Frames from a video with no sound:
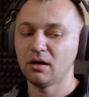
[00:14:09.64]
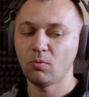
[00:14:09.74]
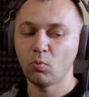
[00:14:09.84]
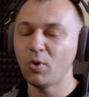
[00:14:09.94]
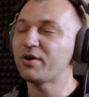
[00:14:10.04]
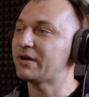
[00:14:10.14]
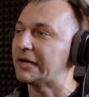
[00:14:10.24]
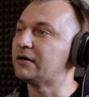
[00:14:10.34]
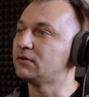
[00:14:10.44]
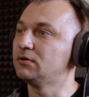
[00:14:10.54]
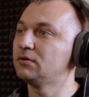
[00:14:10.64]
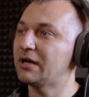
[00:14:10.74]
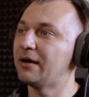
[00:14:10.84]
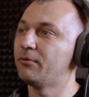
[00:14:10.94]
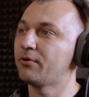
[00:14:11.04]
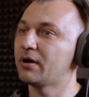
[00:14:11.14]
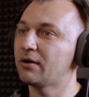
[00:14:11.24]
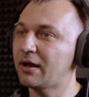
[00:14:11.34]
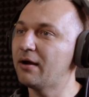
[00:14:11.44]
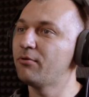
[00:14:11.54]
Vertical.
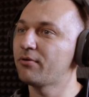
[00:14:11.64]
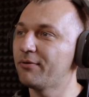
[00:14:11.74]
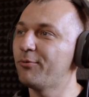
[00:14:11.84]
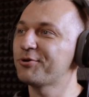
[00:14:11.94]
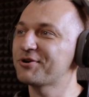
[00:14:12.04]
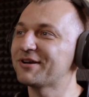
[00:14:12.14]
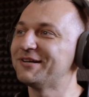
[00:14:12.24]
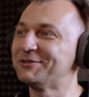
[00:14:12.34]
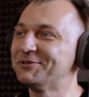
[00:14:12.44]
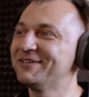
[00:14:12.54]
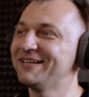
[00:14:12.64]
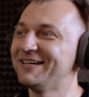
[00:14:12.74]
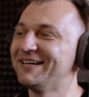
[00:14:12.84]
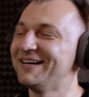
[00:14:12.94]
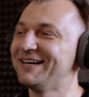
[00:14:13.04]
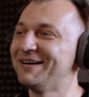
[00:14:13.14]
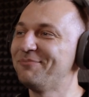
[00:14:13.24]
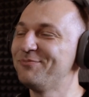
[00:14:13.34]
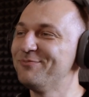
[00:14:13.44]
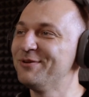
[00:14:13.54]
Camera vertical.
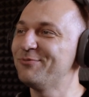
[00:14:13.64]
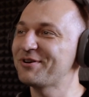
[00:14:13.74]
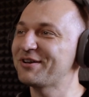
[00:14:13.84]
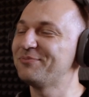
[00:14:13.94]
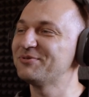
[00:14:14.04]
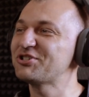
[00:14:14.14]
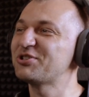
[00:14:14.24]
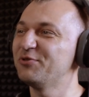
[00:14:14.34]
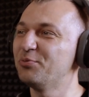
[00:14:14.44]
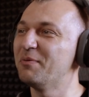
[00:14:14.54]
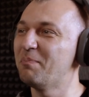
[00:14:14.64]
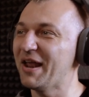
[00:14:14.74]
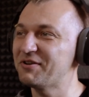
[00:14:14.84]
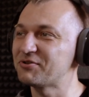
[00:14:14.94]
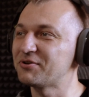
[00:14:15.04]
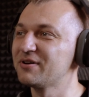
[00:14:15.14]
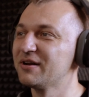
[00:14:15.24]
In vertical position will be better.